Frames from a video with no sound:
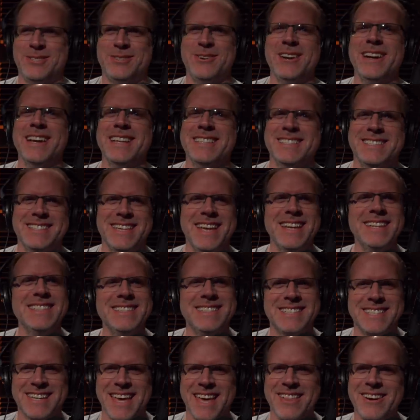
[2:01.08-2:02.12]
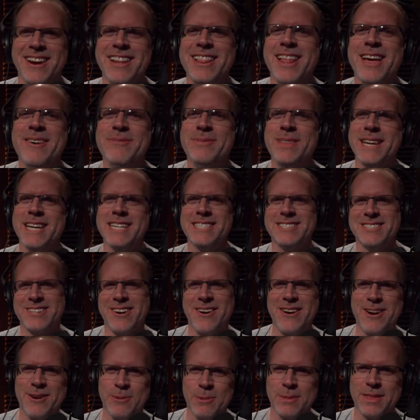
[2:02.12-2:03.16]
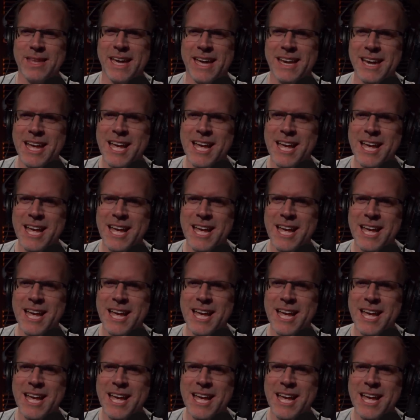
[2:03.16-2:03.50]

string a sentence together. I love that he started with that.